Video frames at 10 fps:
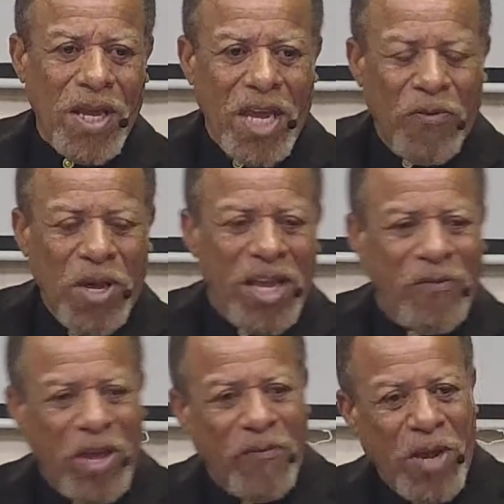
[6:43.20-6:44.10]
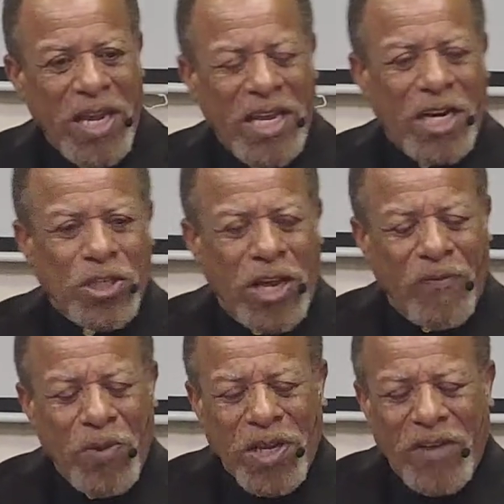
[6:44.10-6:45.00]
If
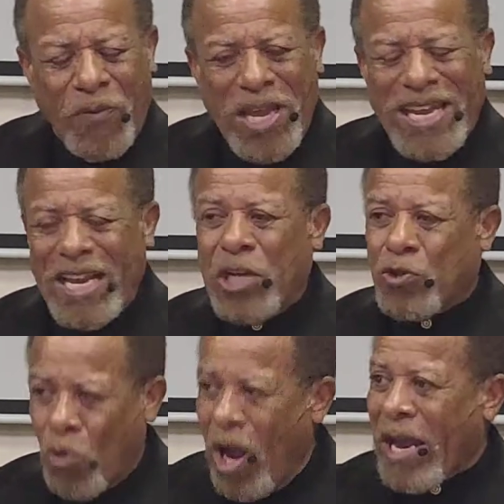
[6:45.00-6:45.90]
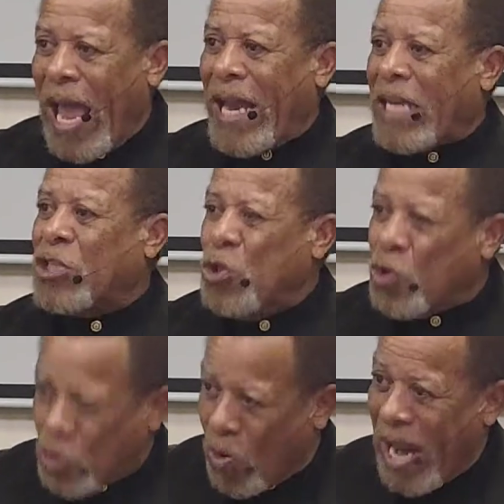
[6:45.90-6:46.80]
we can get a drug addict to
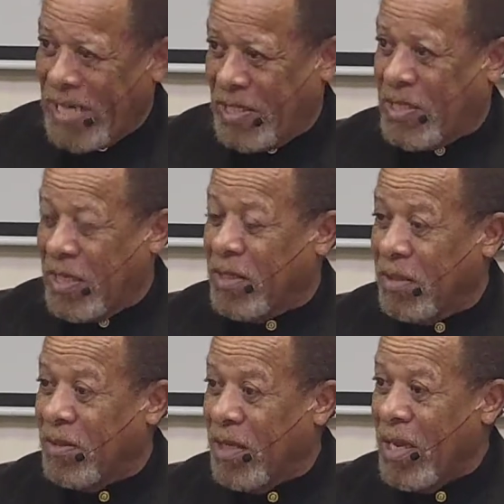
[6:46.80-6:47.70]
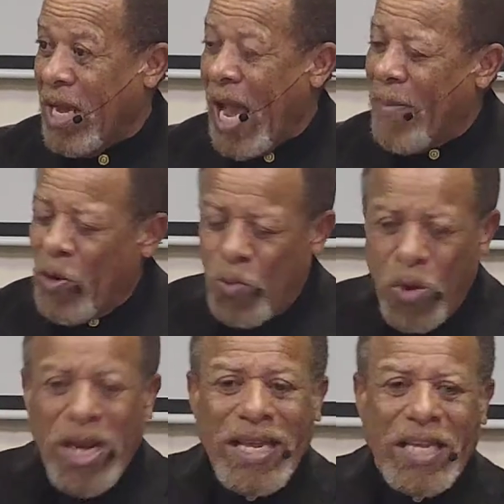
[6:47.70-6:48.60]
Christ, I mean
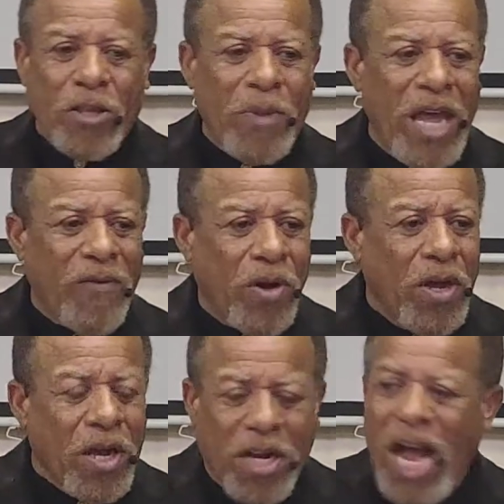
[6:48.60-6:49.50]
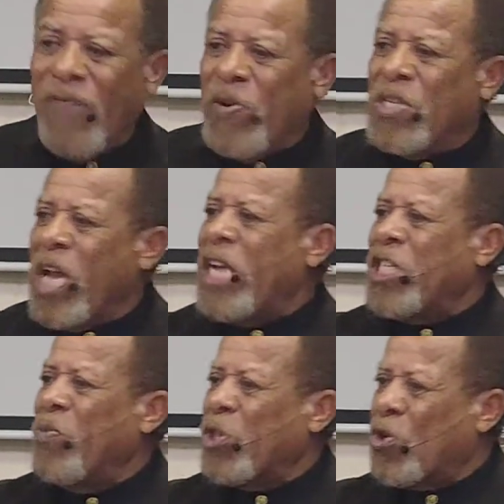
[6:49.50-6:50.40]
really get them to have a
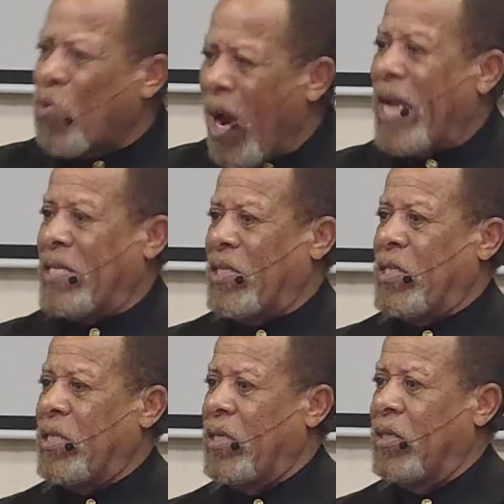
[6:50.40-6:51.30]
confrontation with Christ,